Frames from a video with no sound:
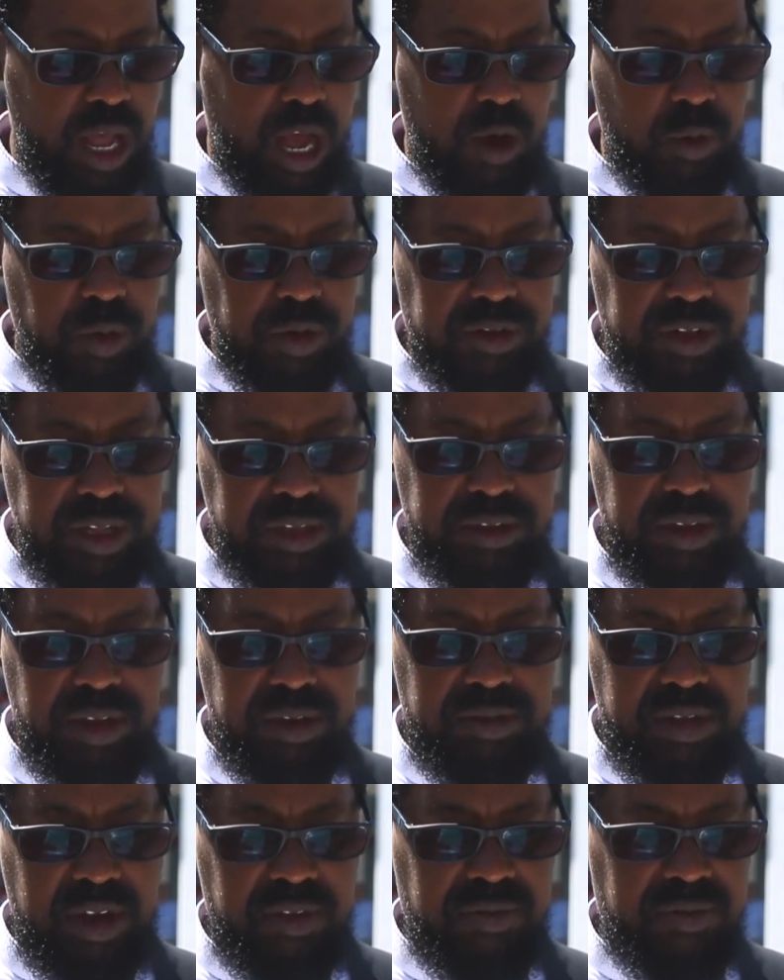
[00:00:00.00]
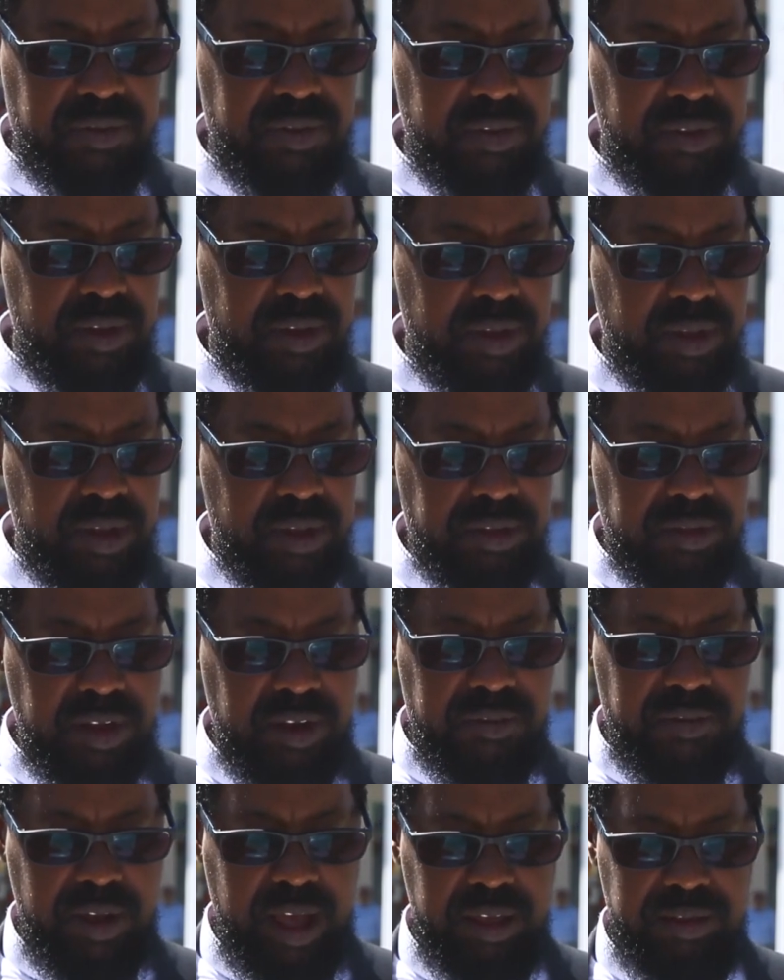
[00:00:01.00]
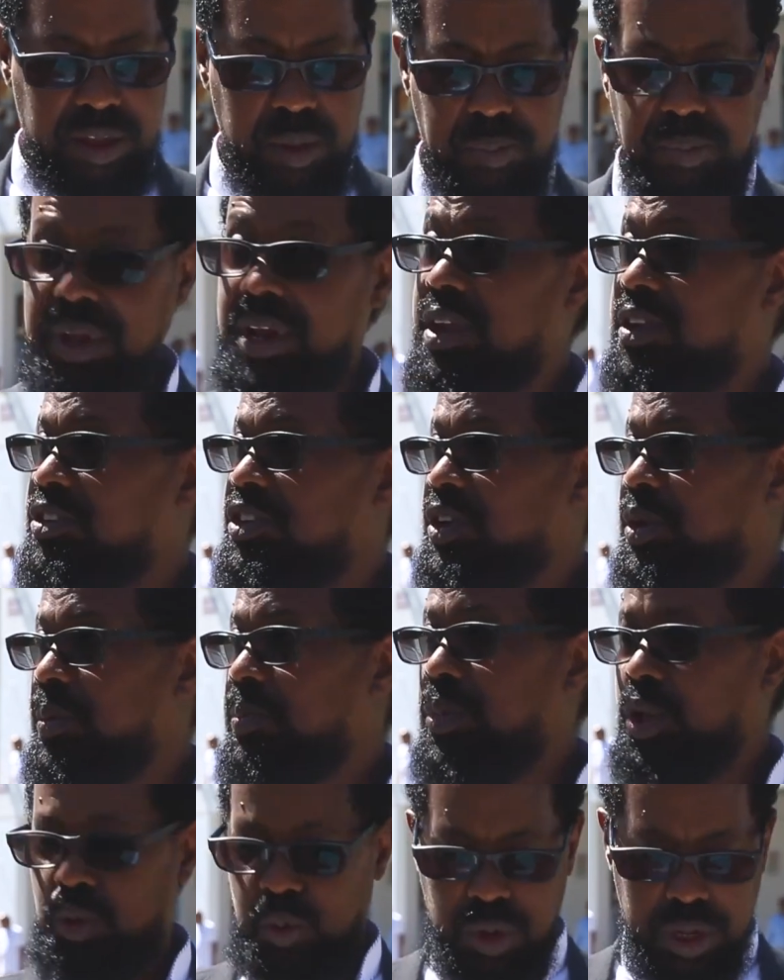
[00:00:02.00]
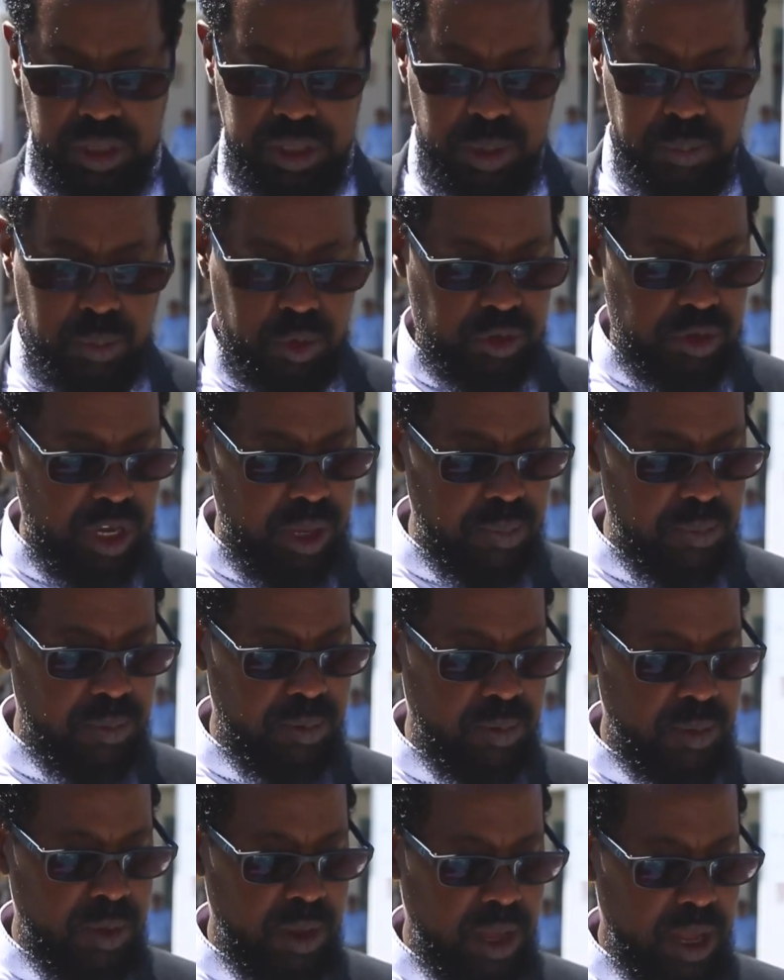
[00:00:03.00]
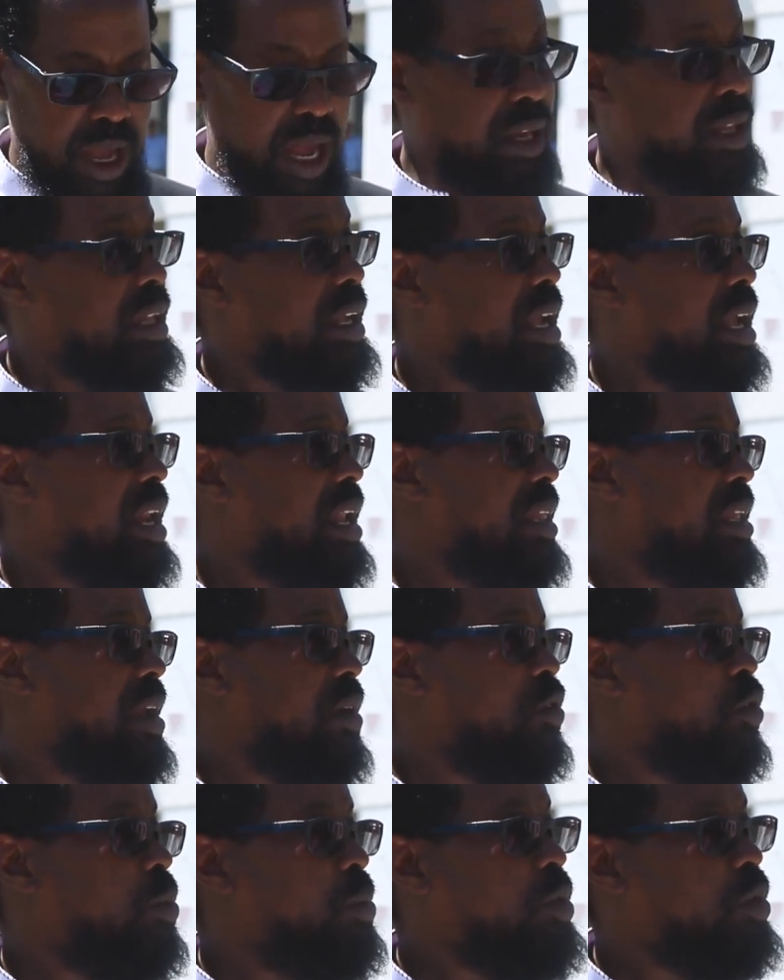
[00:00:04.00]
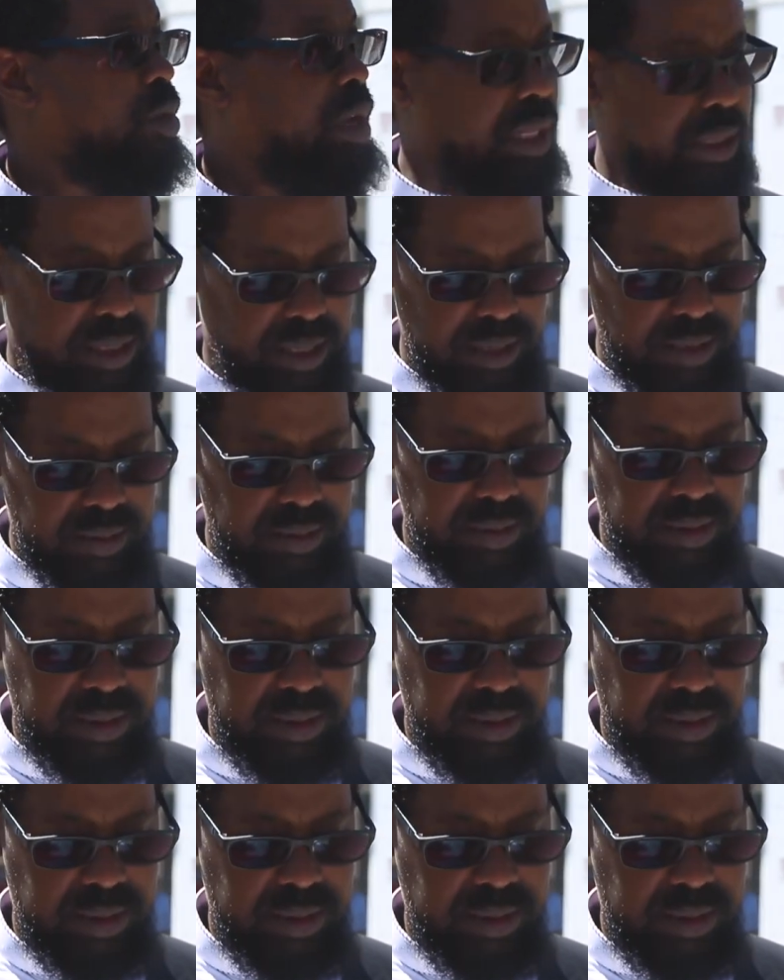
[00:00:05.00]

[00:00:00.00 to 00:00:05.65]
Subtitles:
our center serve as a bridge between the Muslim and the Canadian community,